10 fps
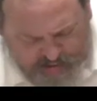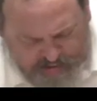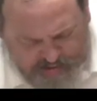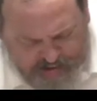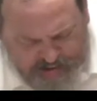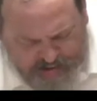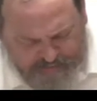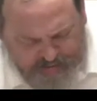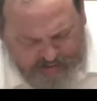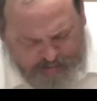like saying
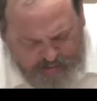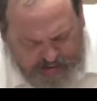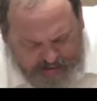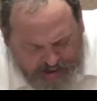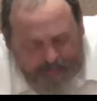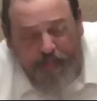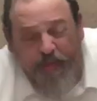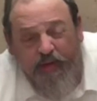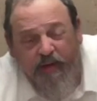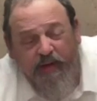after they were lit up,
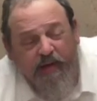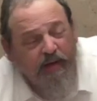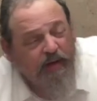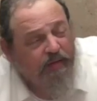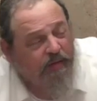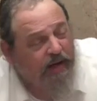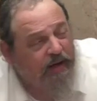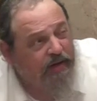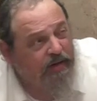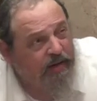
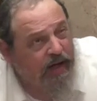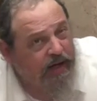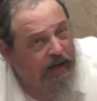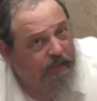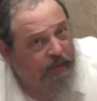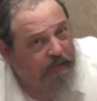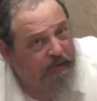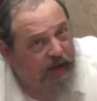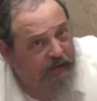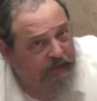right? You light up an
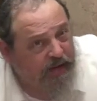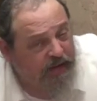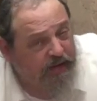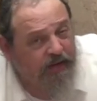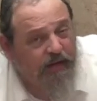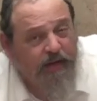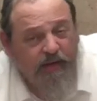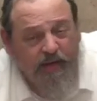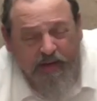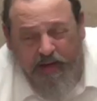oven,
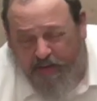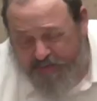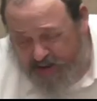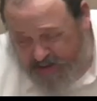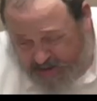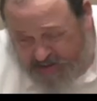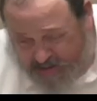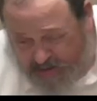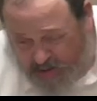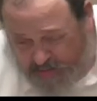and obviously this
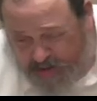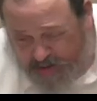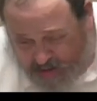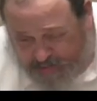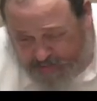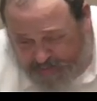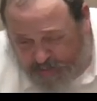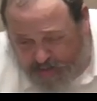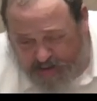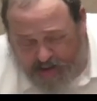is talking about Yom Tov
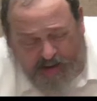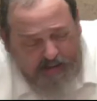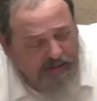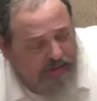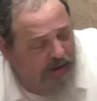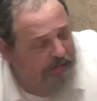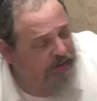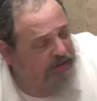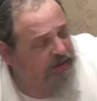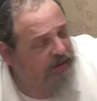already, not
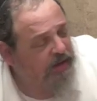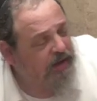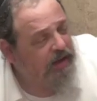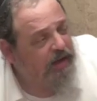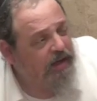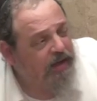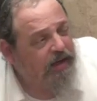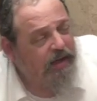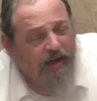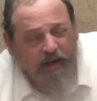Shabbos.
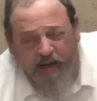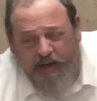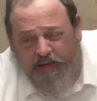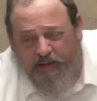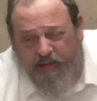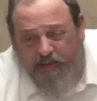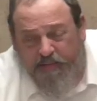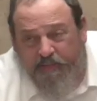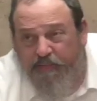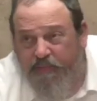And
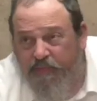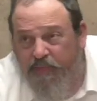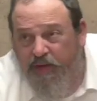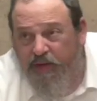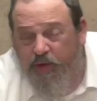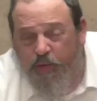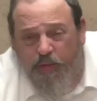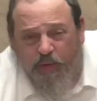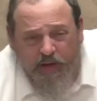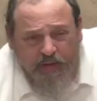you
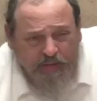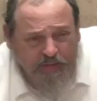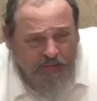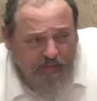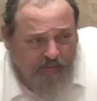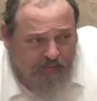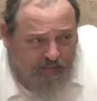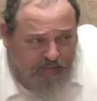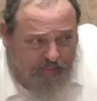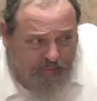would want to
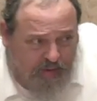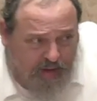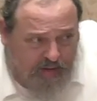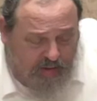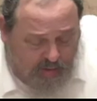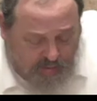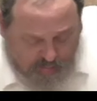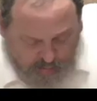put on cold